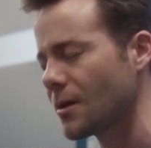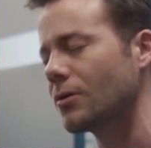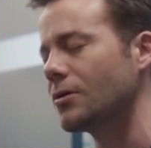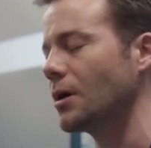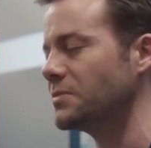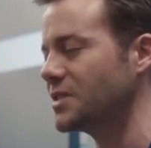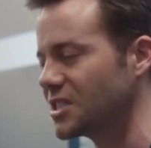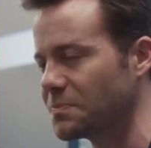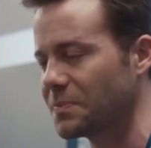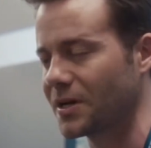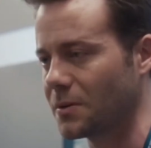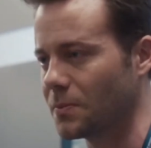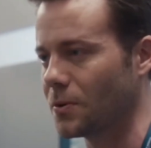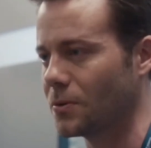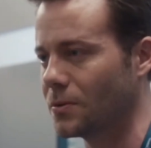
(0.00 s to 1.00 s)
No, I'm
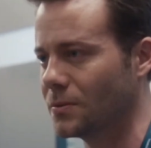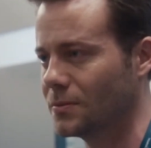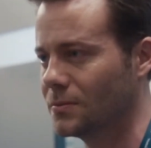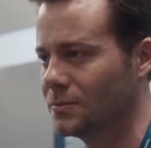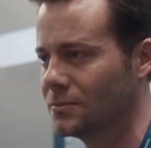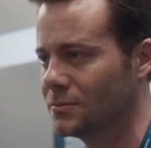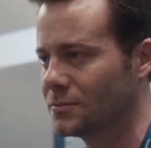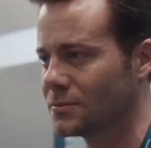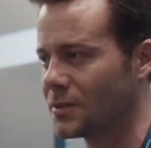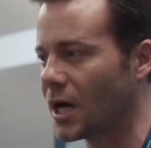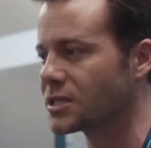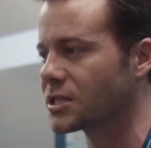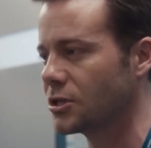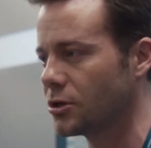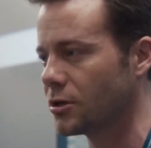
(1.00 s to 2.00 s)
despicable.
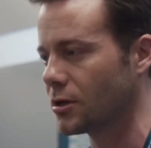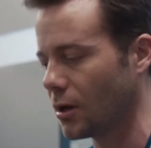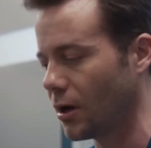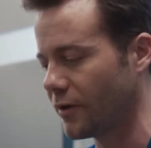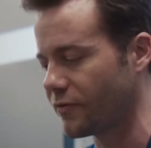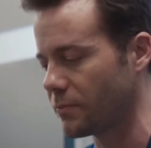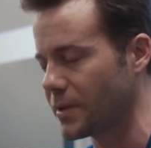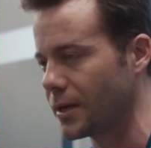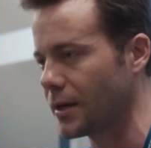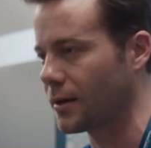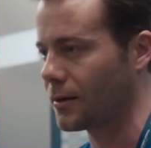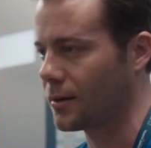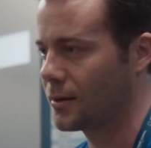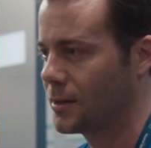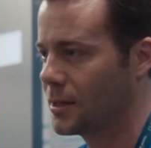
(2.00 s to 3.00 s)
Asking you to lie for me,
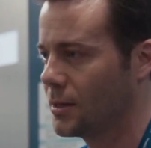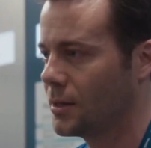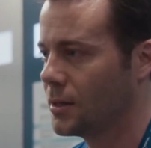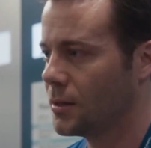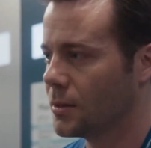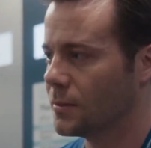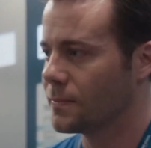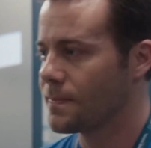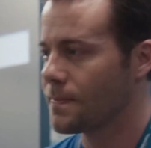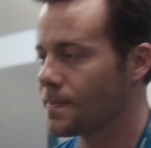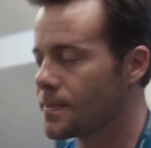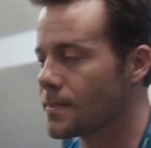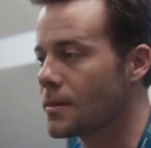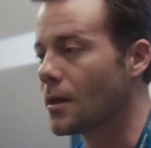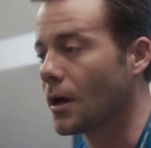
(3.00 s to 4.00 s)
Nick.
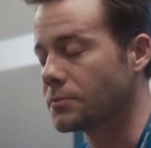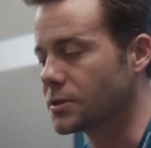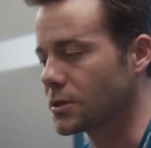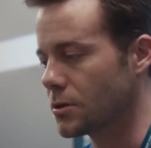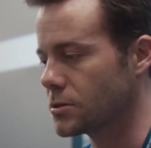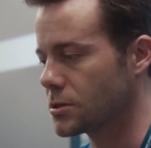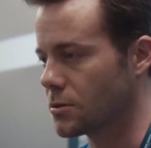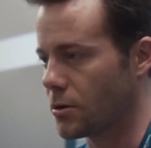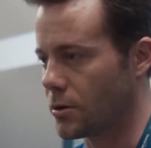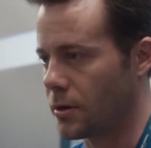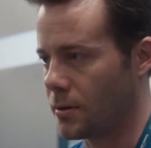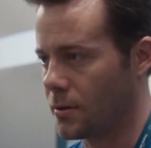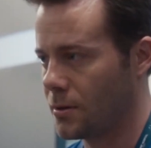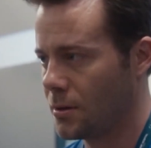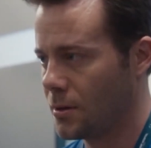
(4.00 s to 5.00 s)
I'm so
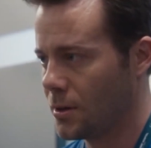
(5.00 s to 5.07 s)
sorry.